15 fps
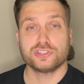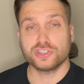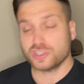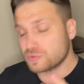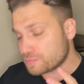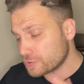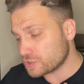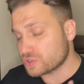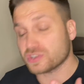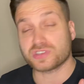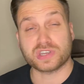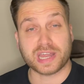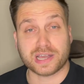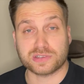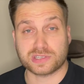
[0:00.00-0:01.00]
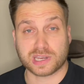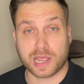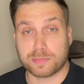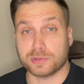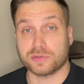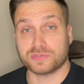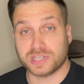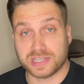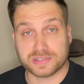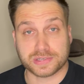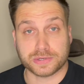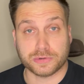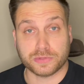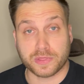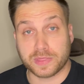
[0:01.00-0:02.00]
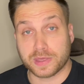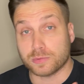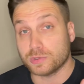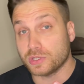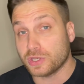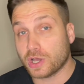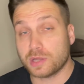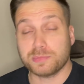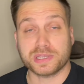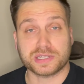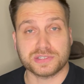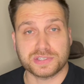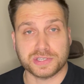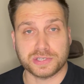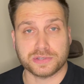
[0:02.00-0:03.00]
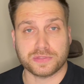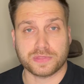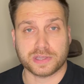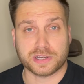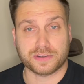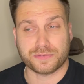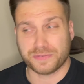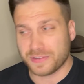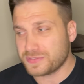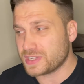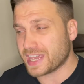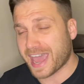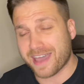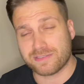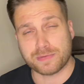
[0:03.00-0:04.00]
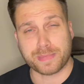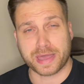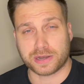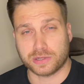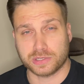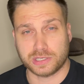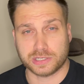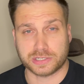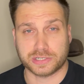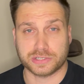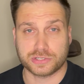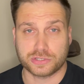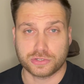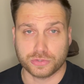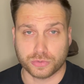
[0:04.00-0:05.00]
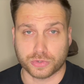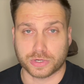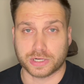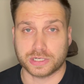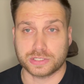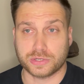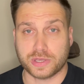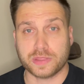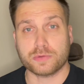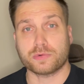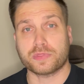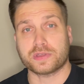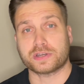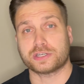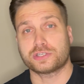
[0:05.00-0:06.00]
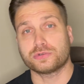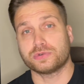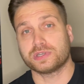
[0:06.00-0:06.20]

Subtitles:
Judas Priest just announced a couple of days ago that they will not be continuing their 50 Heavy Metal Years tour together with their touring